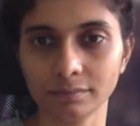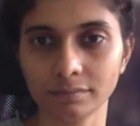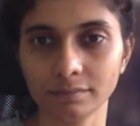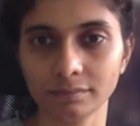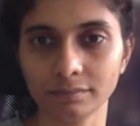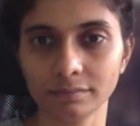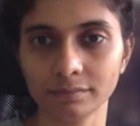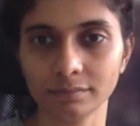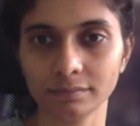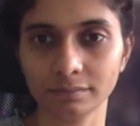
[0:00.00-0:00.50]

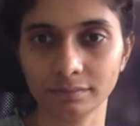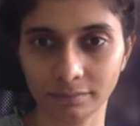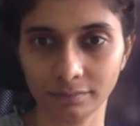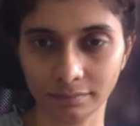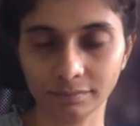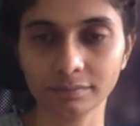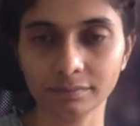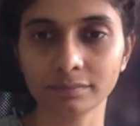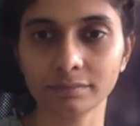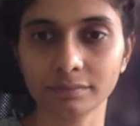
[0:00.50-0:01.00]

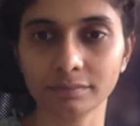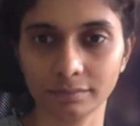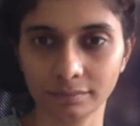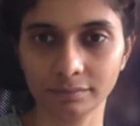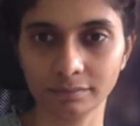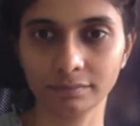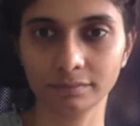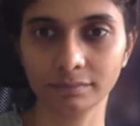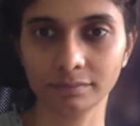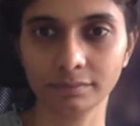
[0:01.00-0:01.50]

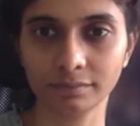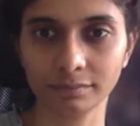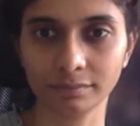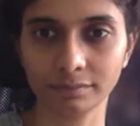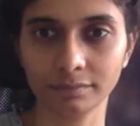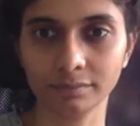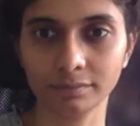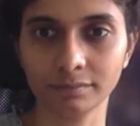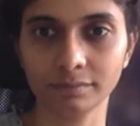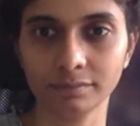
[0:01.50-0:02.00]

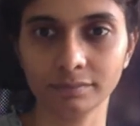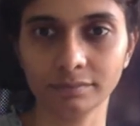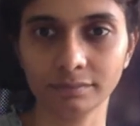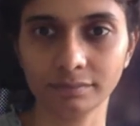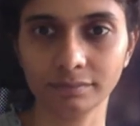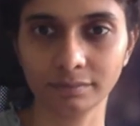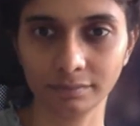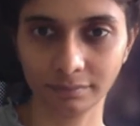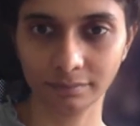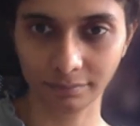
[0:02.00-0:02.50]

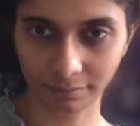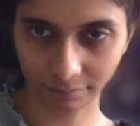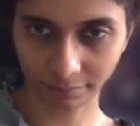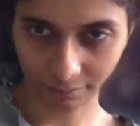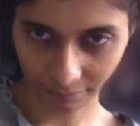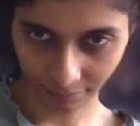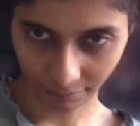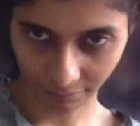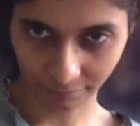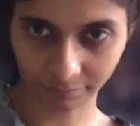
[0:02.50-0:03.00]

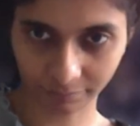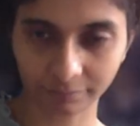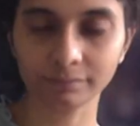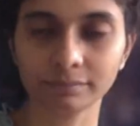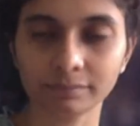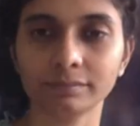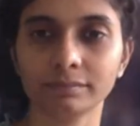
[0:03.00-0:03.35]
[no speech]